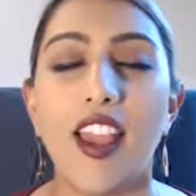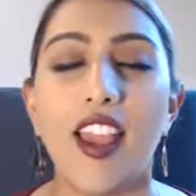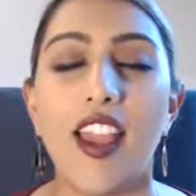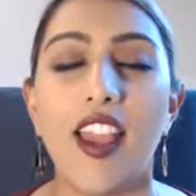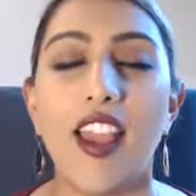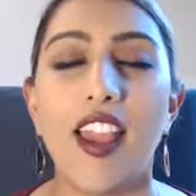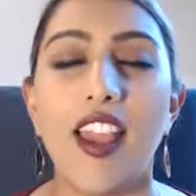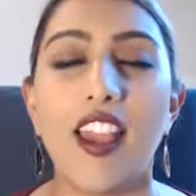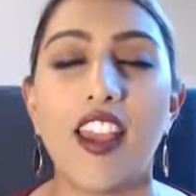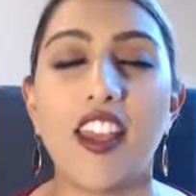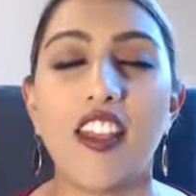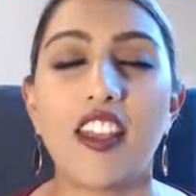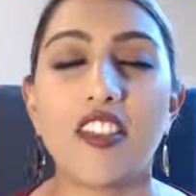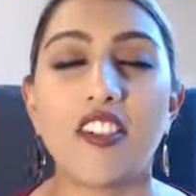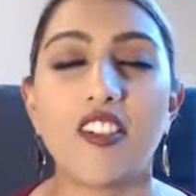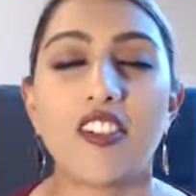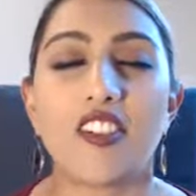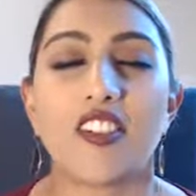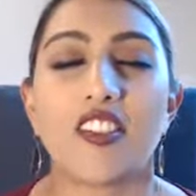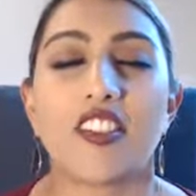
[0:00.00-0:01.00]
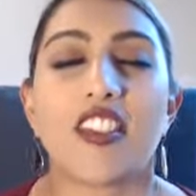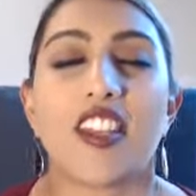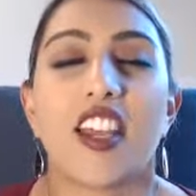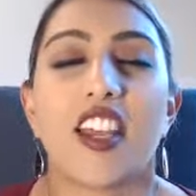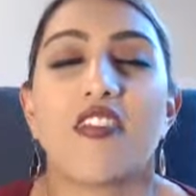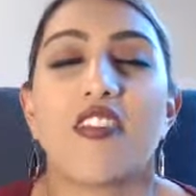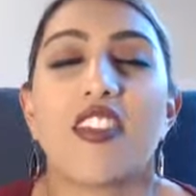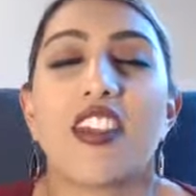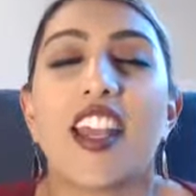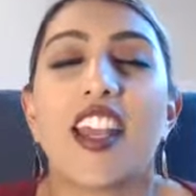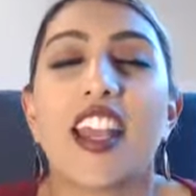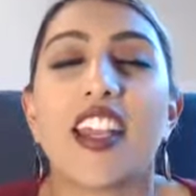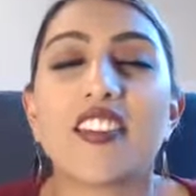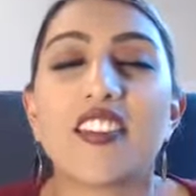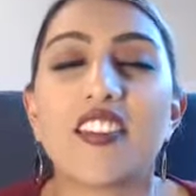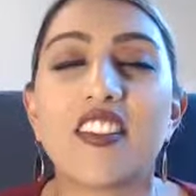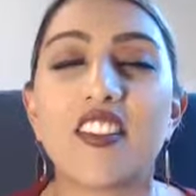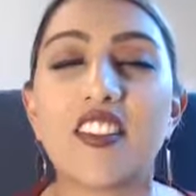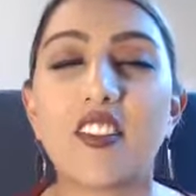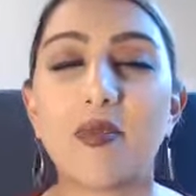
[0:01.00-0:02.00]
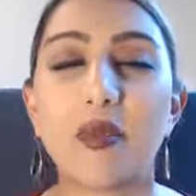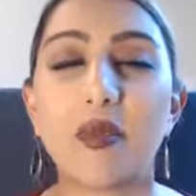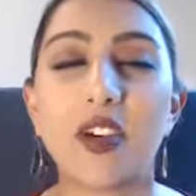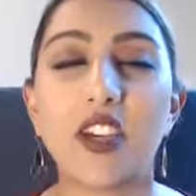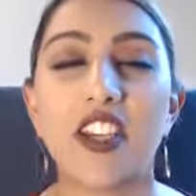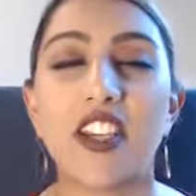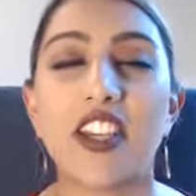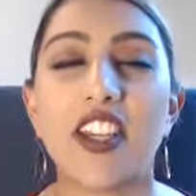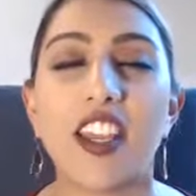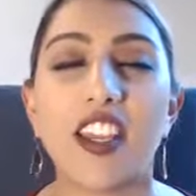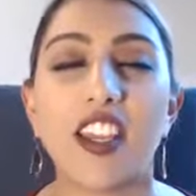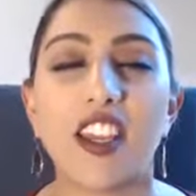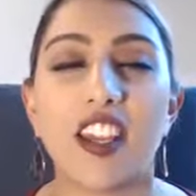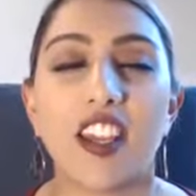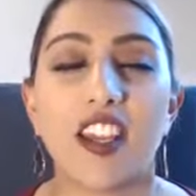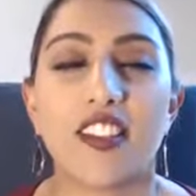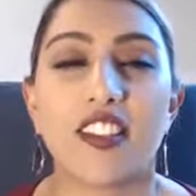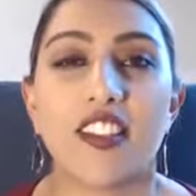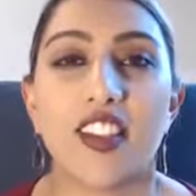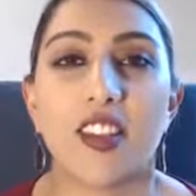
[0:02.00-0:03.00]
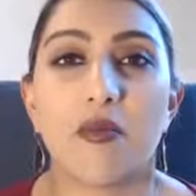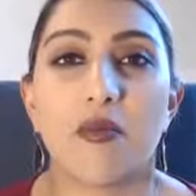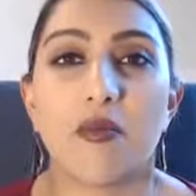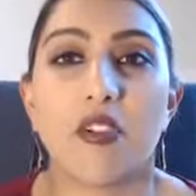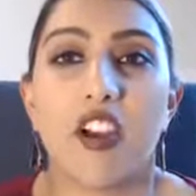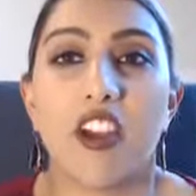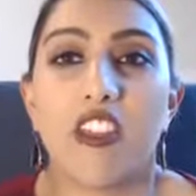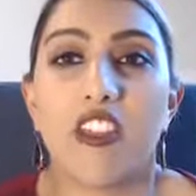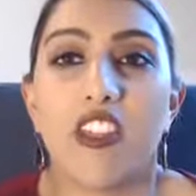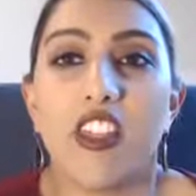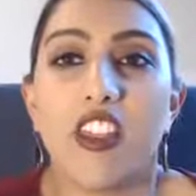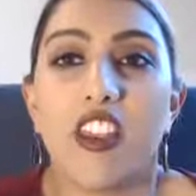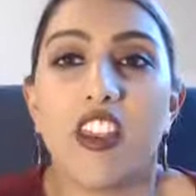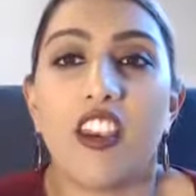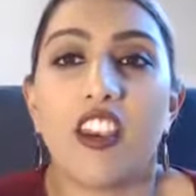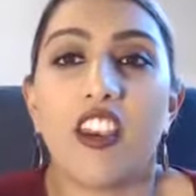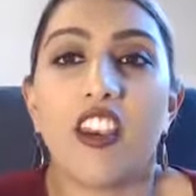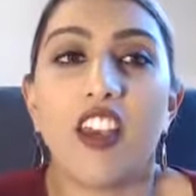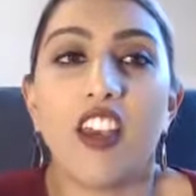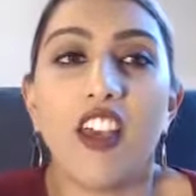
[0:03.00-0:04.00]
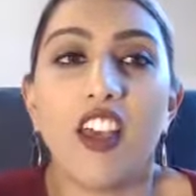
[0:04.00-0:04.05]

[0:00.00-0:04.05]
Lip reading: And just stay relaxed in your body. Take a nice deep breath in.